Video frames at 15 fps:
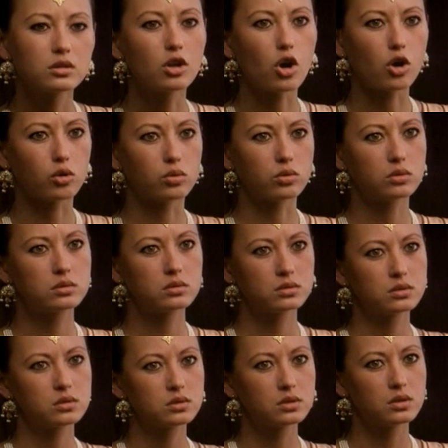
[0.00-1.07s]
No,
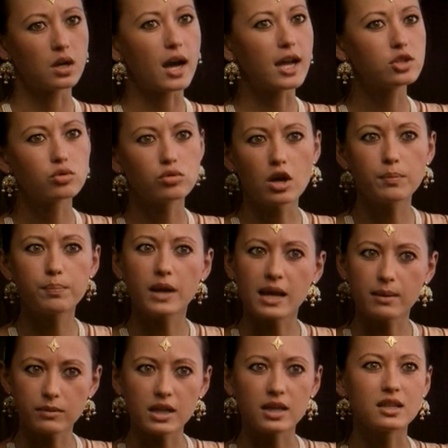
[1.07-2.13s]
I do not
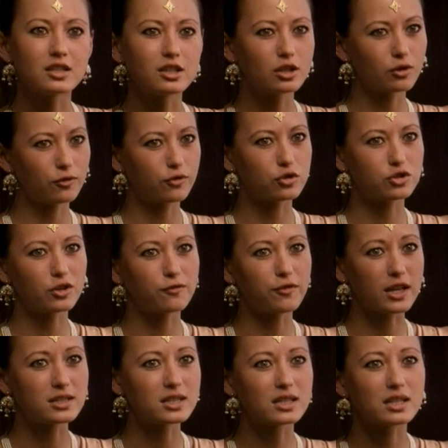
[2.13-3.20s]
blame the Indian for
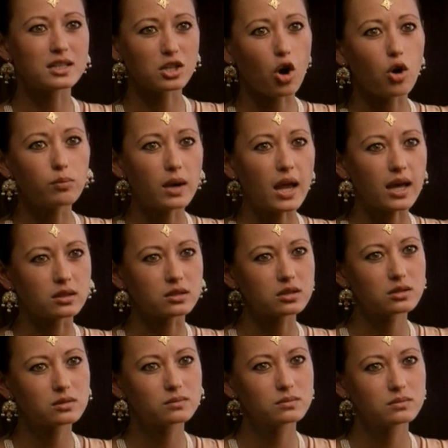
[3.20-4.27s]
defending his homeland.
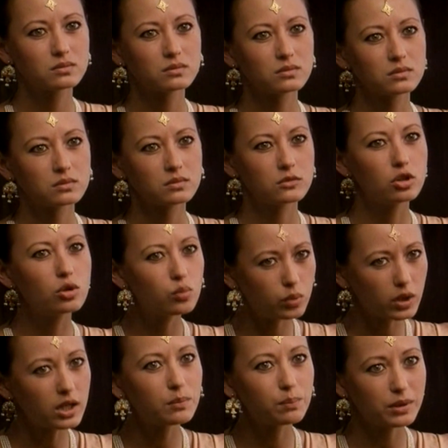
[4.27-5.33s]
You
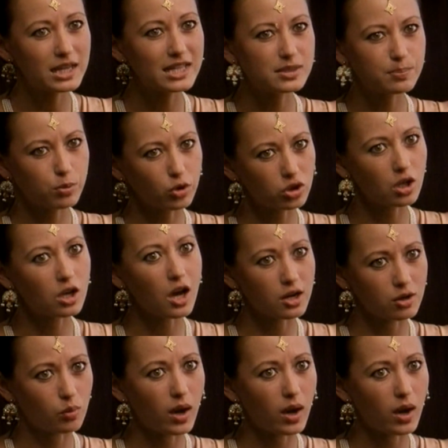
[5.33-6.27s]
will please put the gun